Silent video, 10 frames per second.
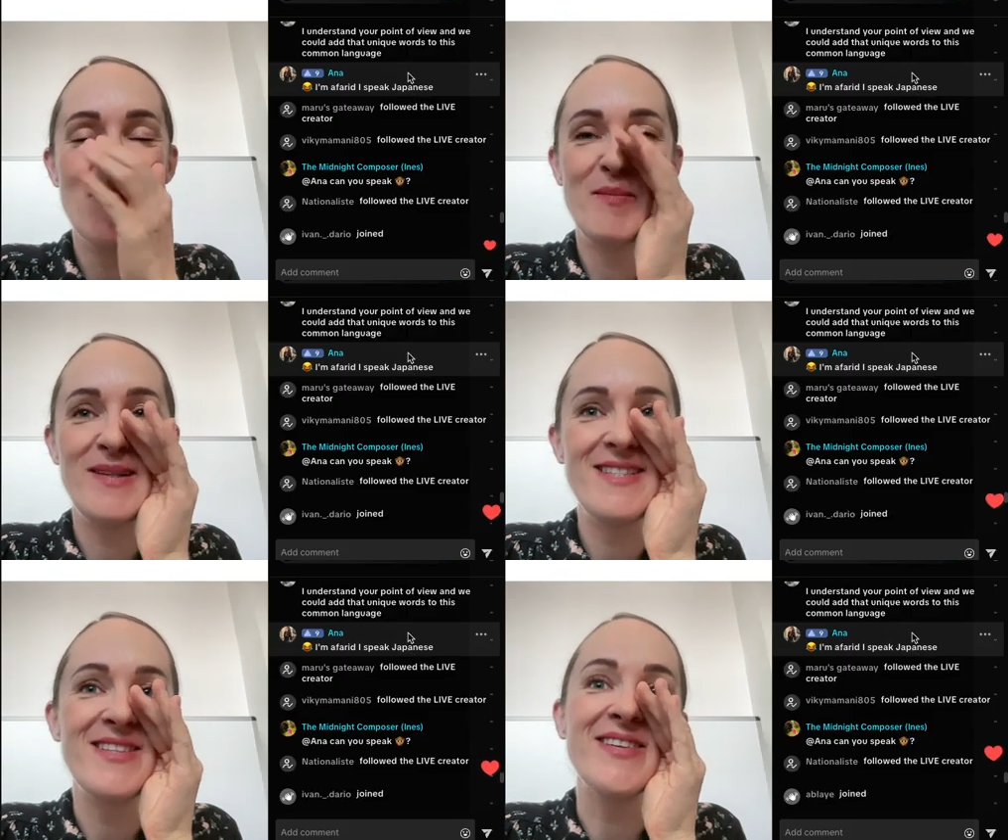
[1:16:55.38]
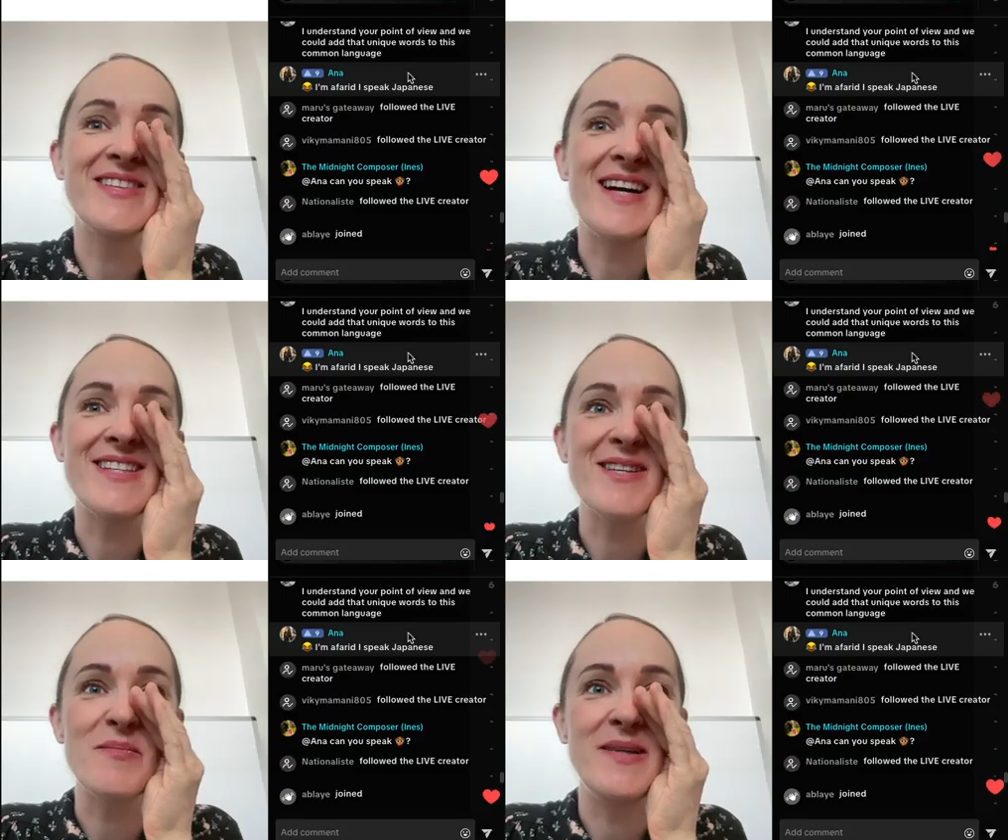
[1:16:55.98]
Please don't
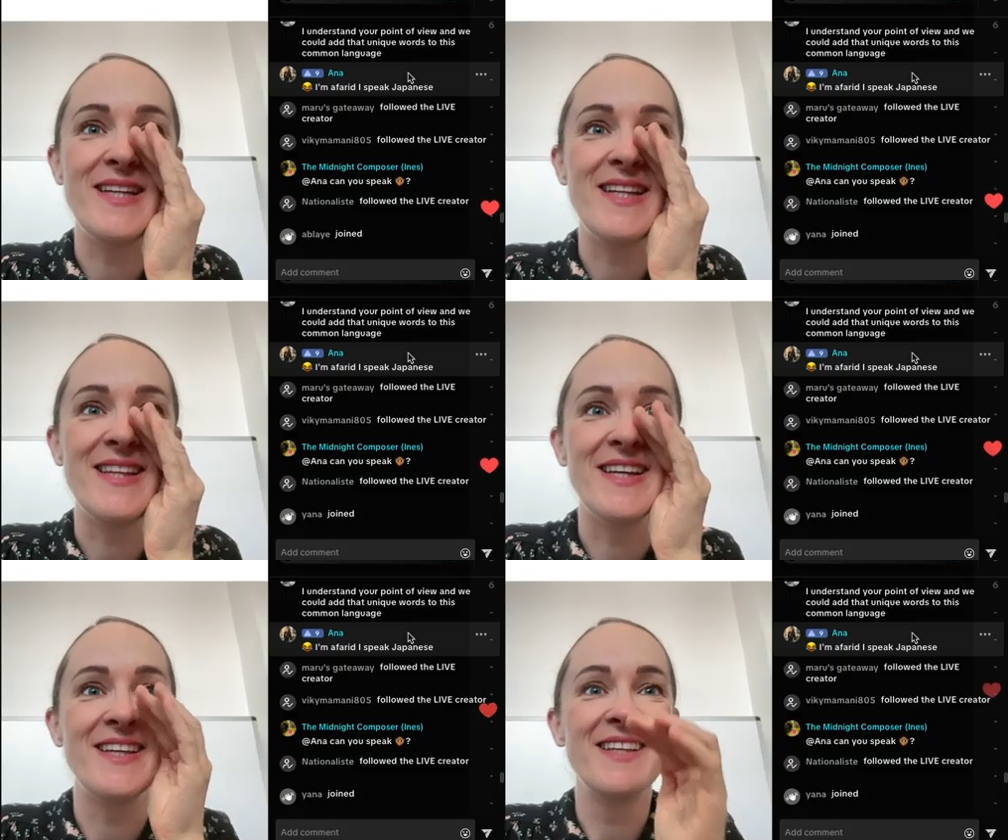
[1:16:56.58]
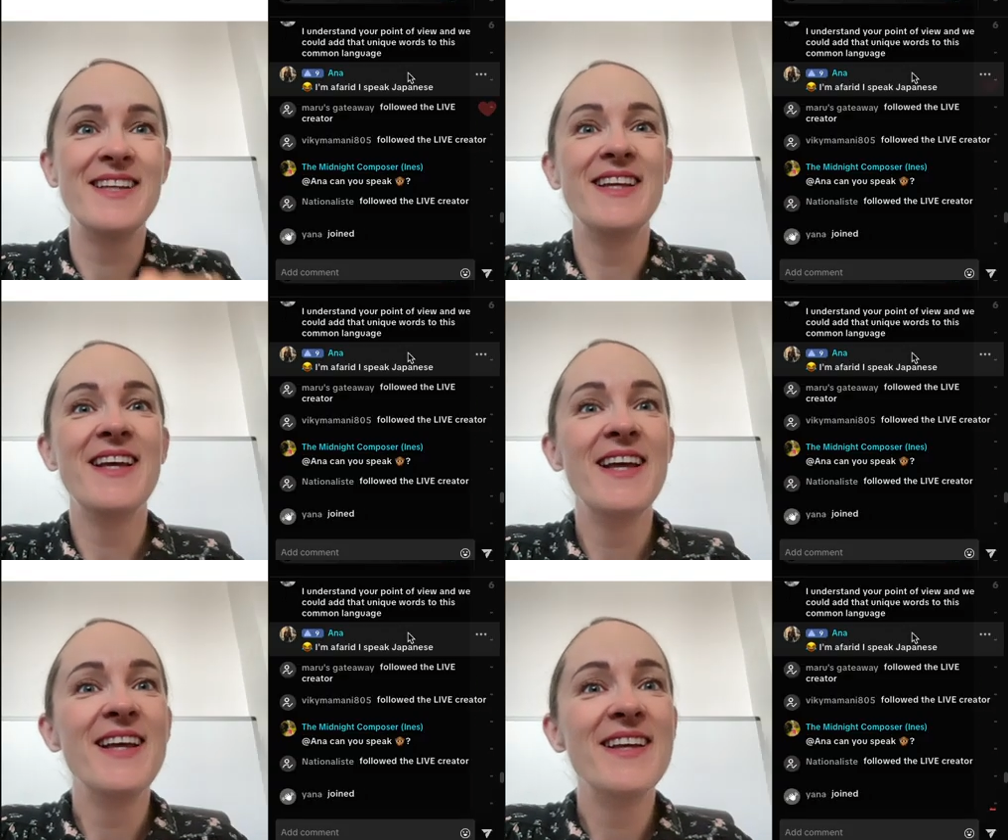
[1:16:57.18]
ask me anything.
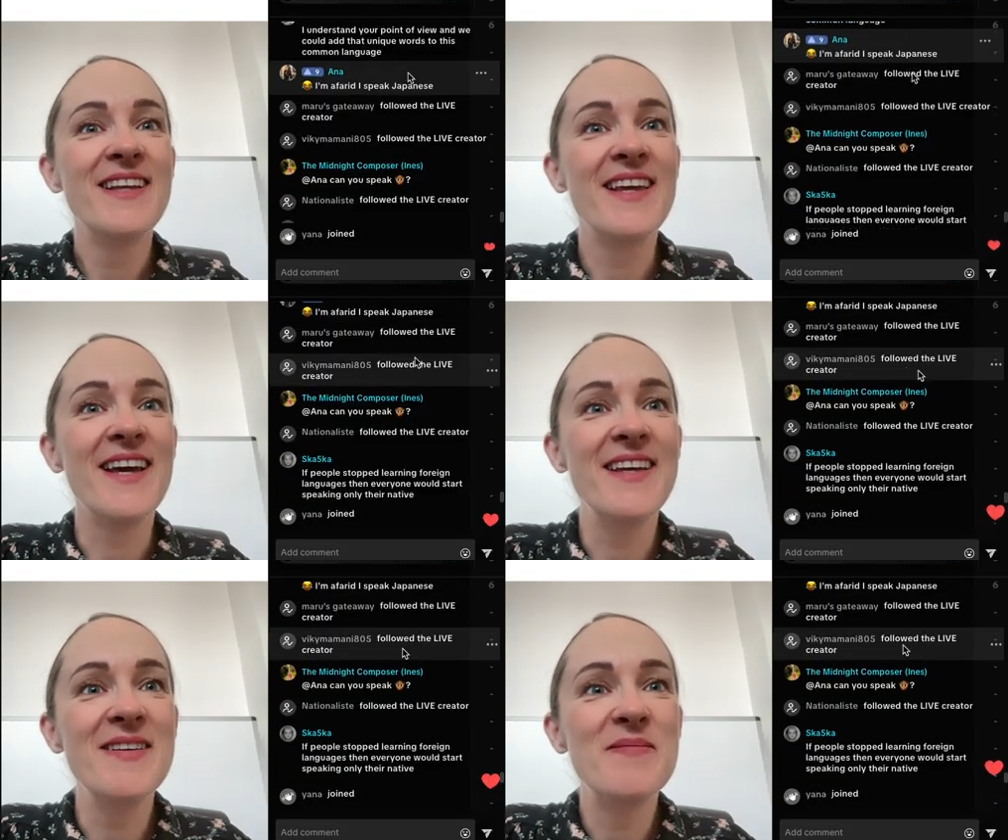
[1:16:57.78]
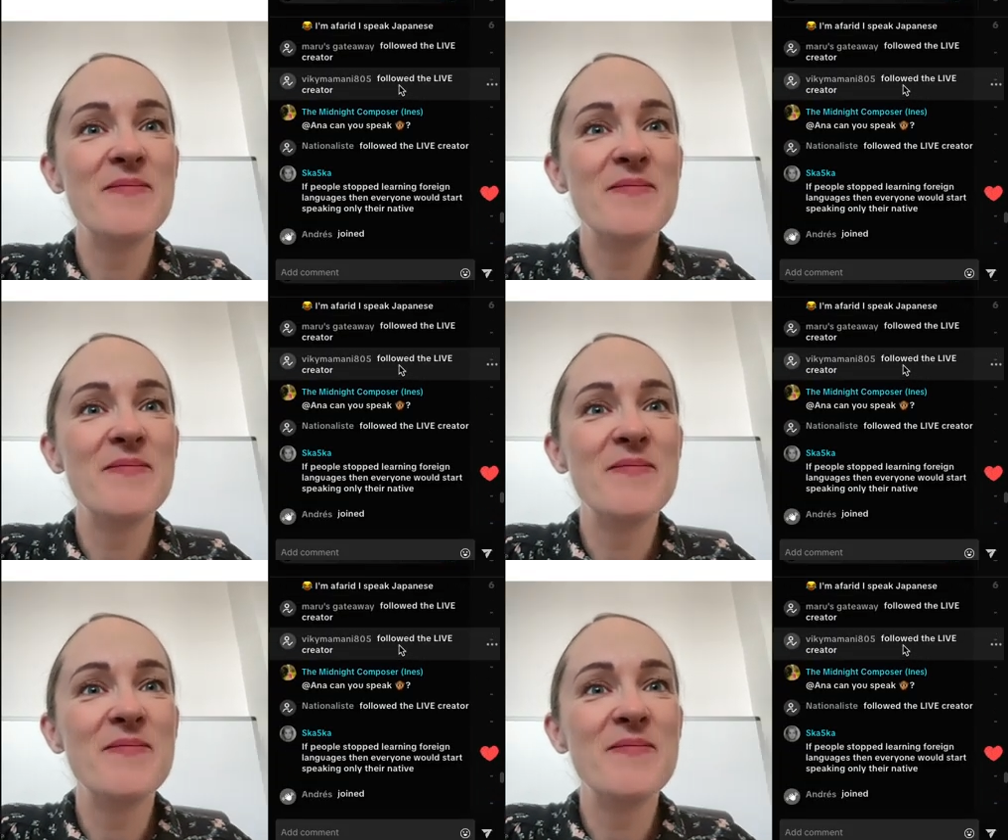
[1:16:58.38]
Okay?